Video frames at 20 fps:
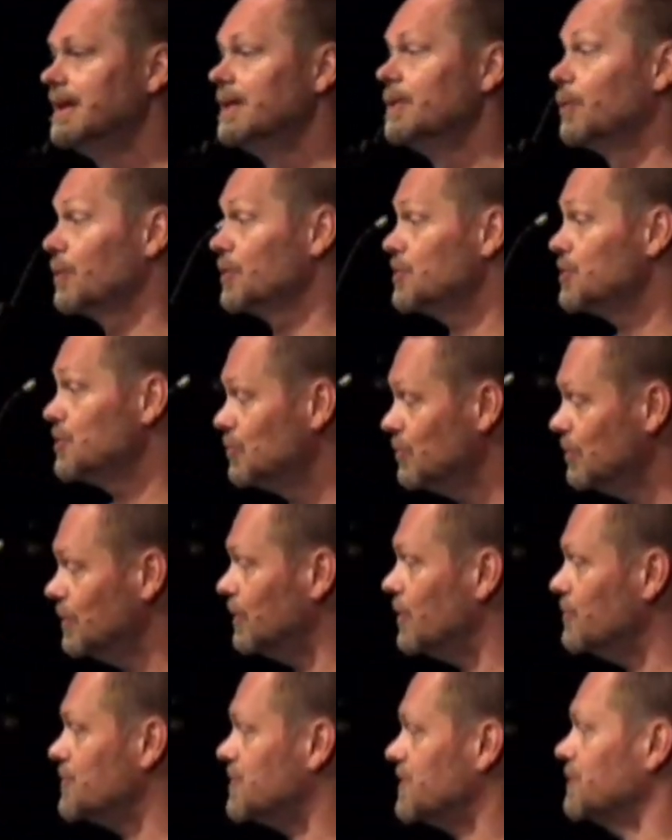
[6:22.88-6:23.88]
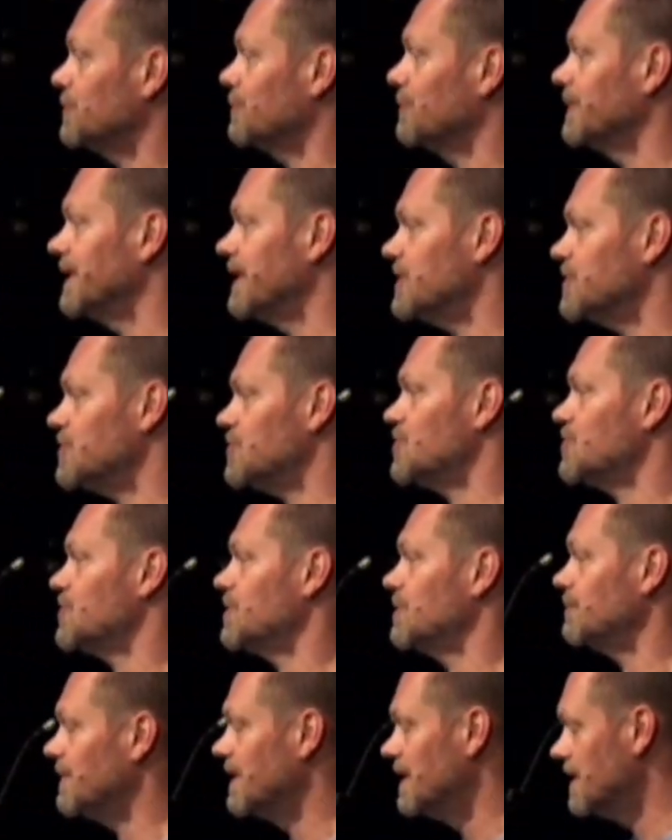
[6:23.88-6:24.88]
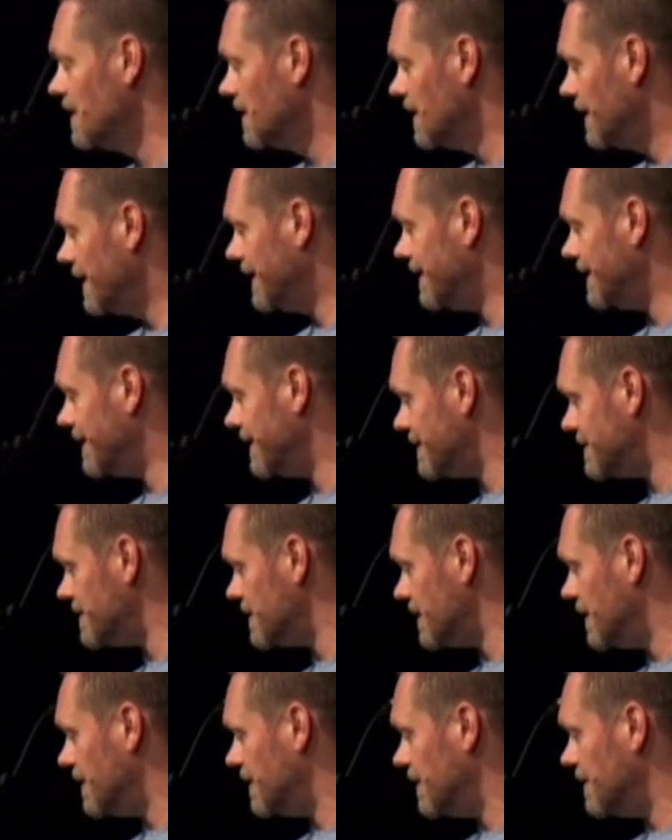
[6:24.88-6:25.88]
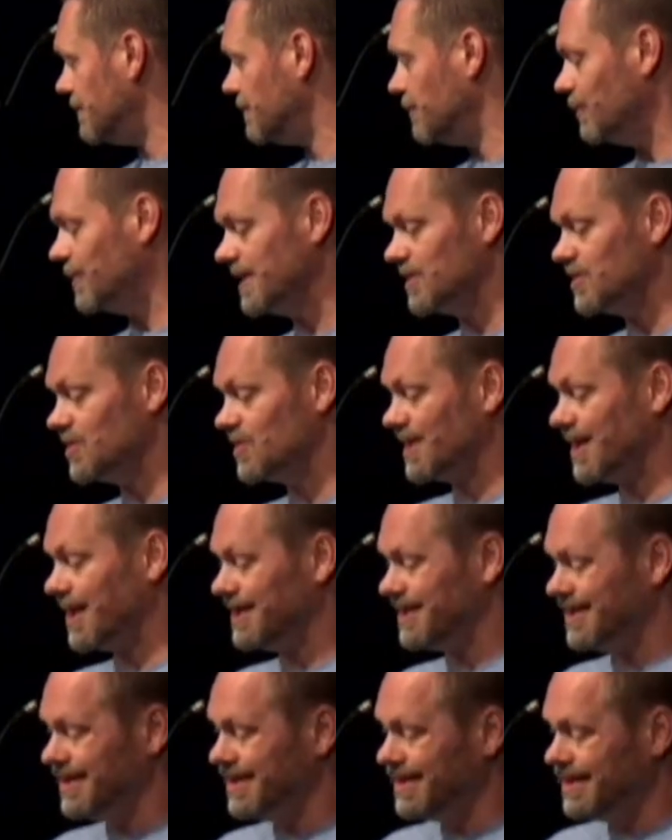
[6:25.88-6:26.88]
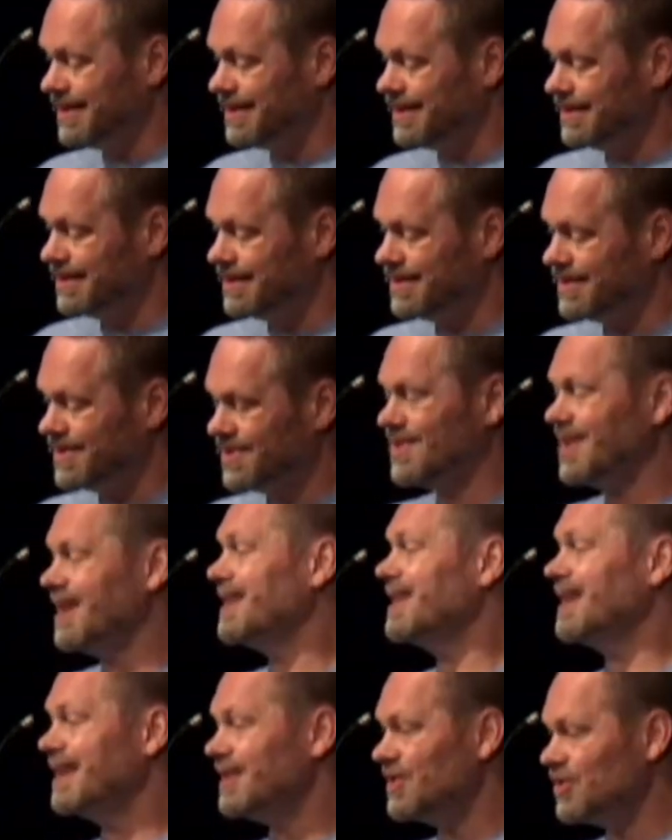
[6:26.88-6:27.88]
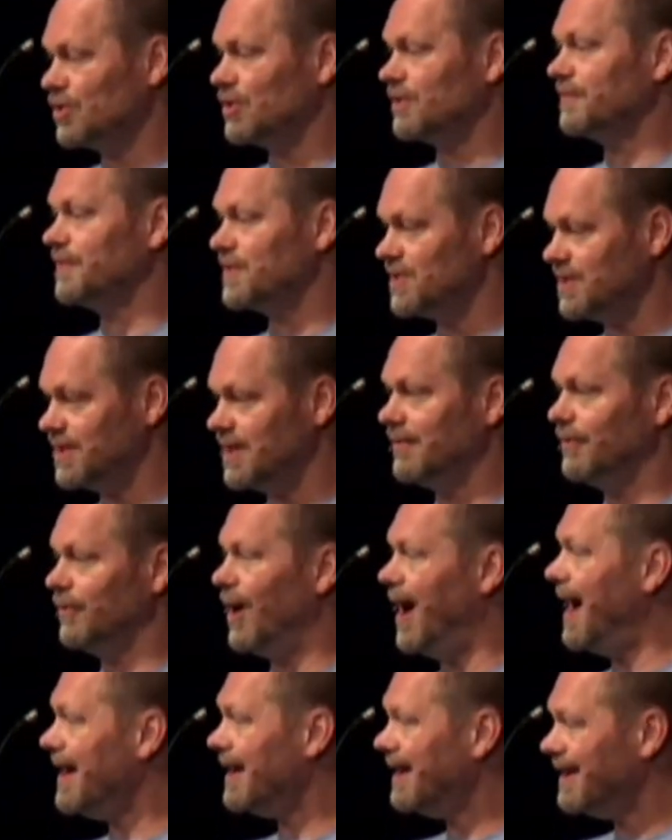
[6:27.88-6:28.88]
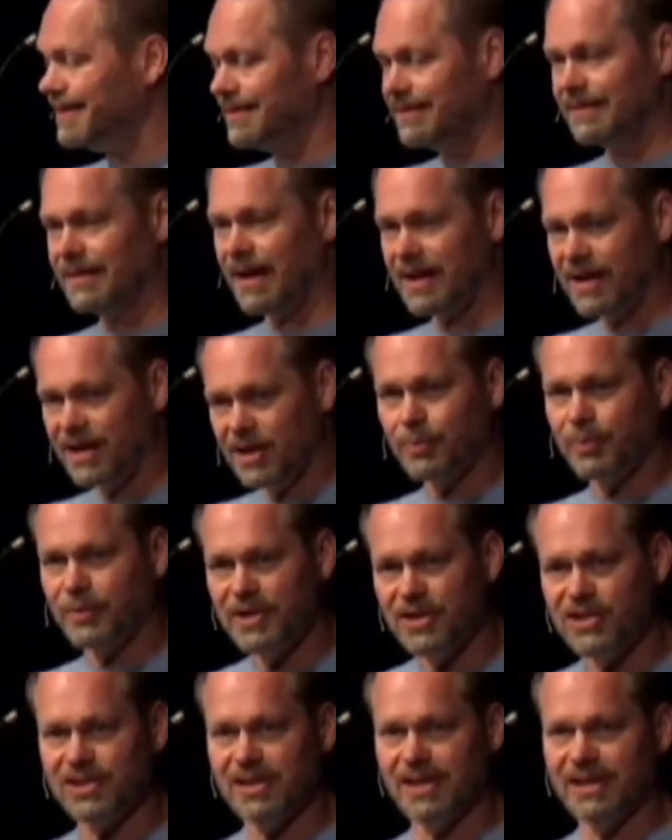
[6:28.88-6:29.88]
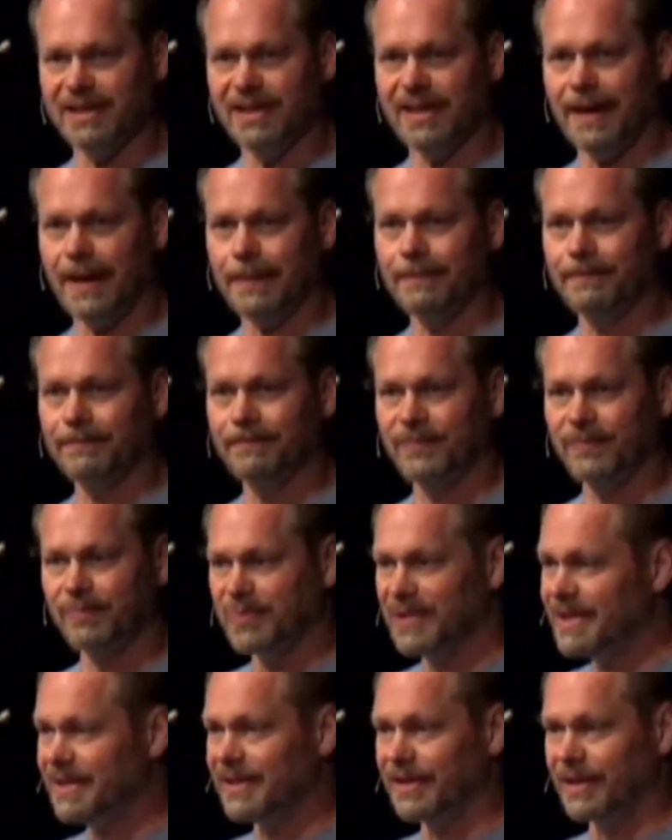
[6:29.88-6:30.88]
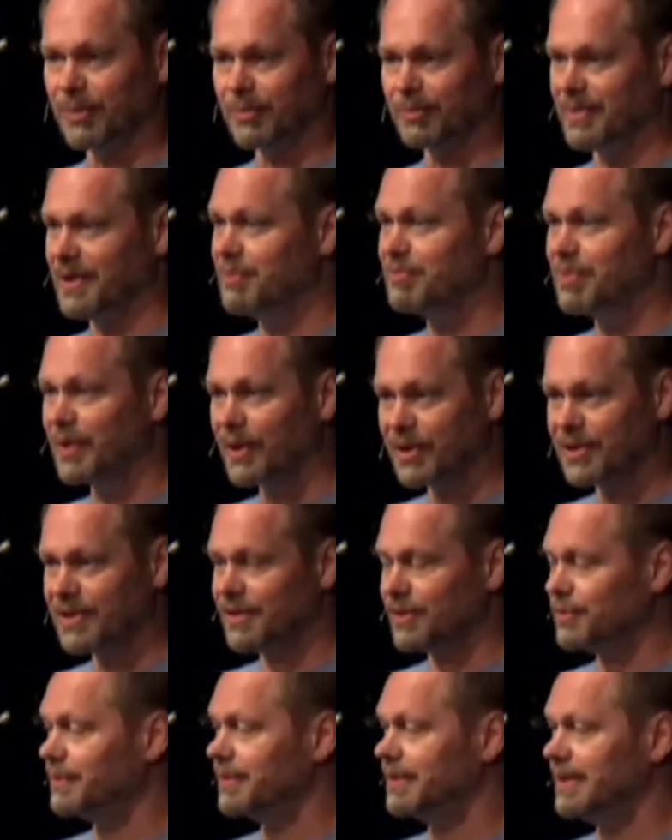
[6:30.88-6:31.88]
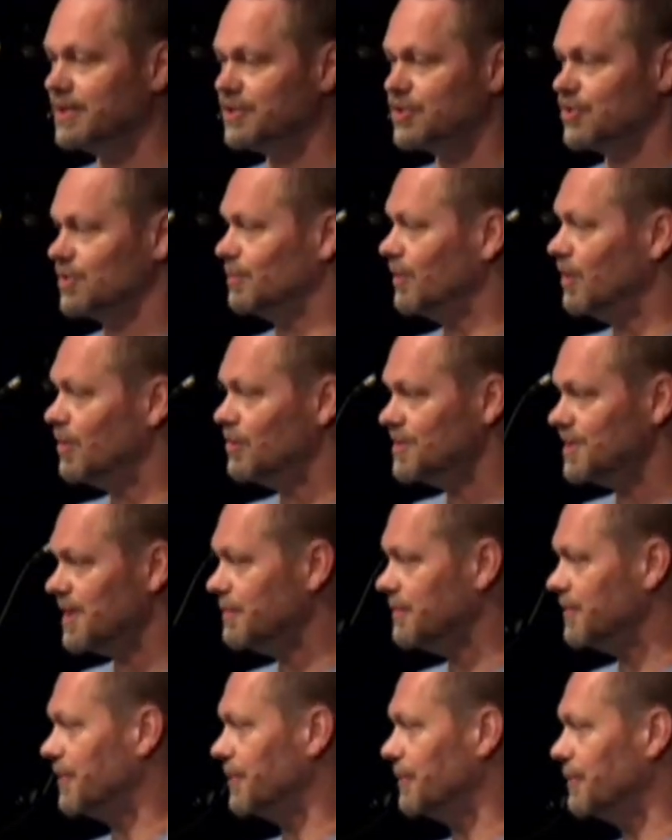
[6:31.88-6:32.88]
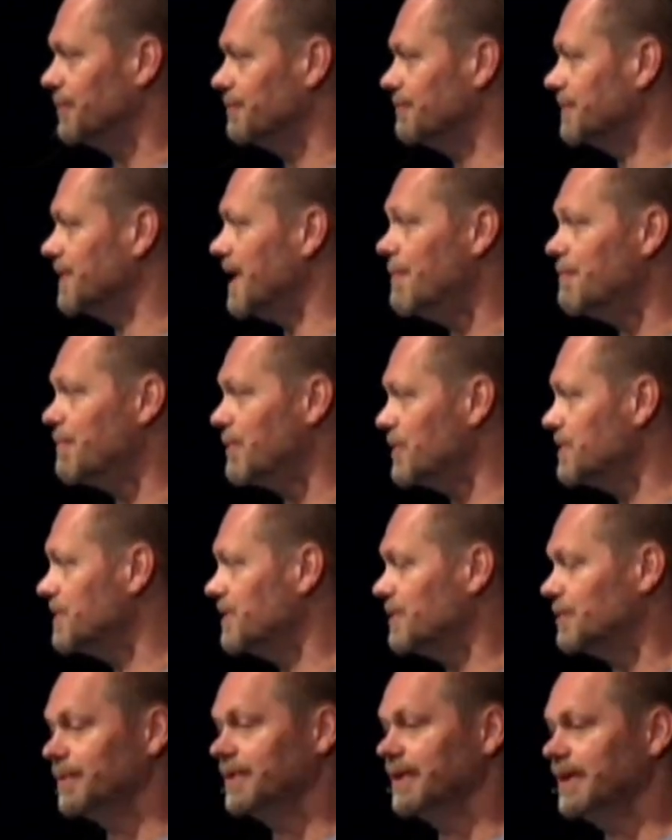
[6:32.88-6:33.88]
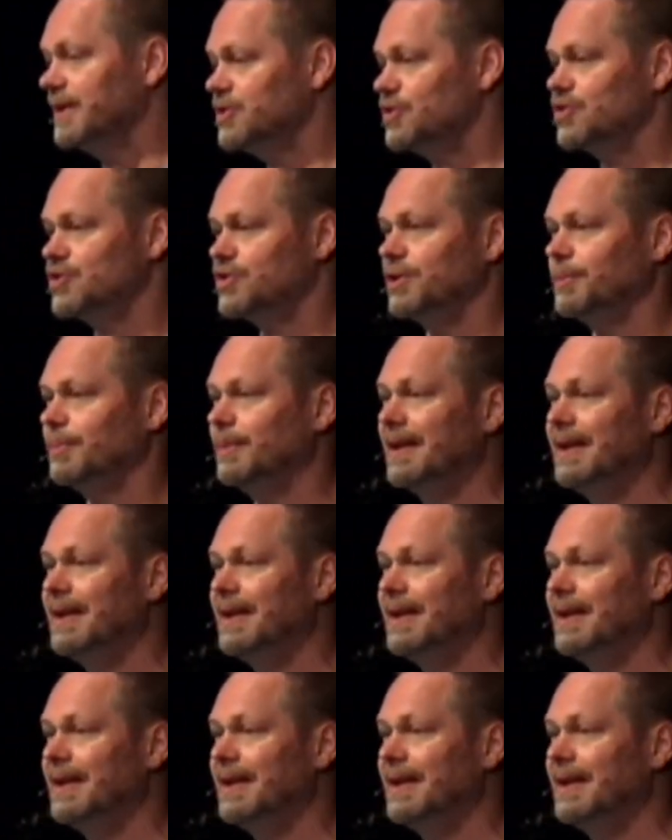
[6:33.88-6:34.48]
or too close in a relationship, and we just kind of stay at surface level. I can appreciate that. Been there, been burned in a relationship a long time ago, got burned in a relationship,